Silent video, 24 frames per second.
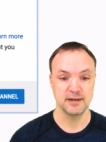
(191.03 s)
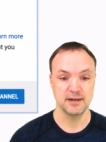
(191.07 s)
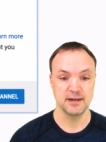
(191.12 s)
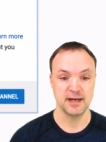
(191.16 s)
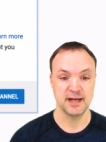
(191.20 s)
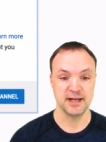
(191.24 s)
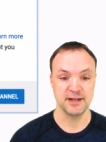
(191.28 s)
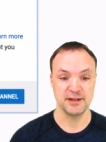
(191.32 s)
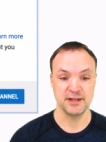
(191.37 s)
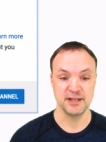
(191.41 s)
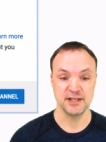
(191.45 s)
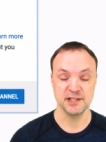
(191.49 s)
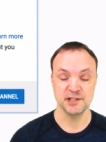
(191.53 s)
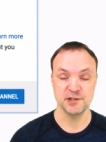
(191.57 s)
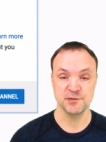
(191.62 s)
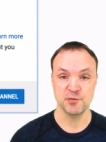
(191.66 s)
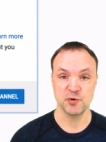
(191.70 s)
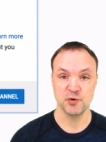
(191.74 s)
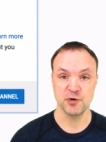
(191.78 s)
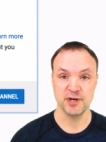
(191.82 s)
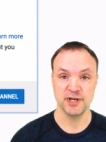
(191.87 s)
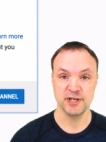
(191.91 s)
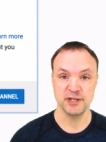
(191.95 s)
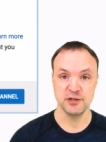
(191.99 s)
At this
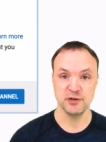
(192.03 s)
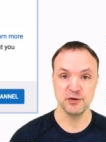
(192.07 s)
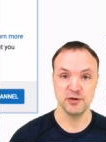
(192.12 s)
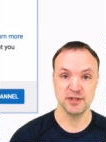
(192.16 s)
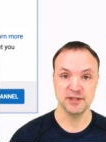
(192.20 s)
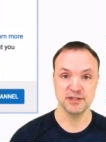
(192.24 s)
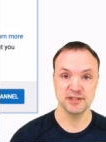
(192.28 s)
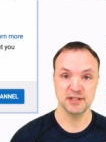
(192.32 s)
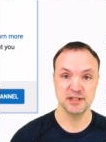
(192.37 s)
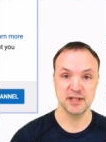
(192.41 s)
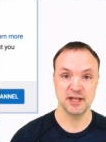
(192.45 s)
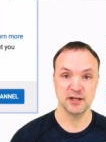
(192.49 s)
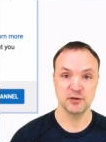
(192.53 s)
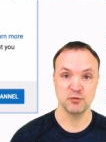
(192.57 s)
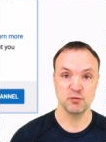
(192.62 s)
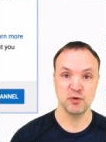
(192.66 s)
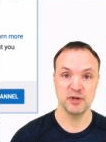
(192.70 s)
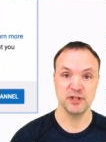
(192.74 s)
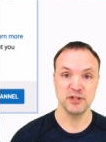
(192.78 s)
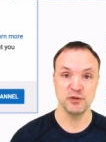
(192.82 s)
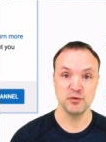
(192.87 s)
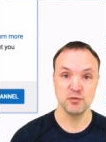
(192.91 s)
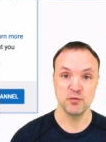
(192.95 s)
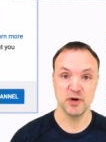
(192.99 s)
point, you can select
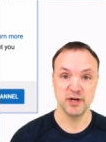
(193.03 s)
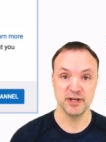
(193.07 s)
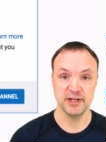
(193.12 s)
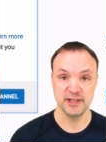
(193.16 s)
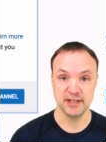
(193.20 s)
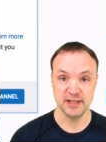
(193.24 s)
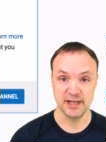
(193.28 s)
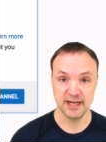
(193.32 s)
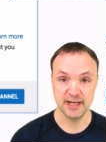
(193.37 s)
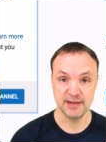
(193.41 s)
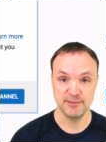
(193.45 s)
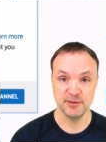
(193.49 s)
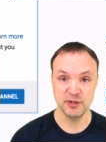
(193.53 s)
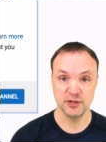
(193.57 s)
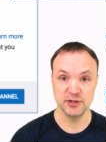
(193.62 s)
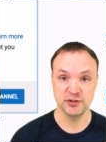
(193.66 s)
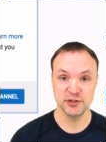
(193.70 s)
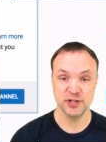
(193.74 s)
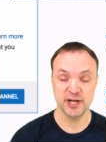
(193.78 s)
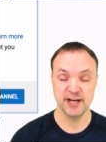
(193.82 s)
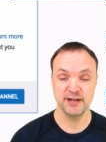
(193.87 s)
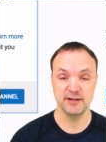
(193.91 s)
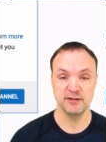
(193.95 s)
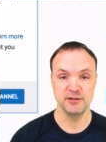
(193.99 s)
what you want to name your
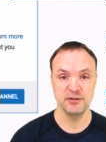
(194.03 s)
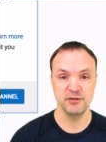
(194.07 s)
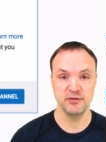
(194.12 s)
channel.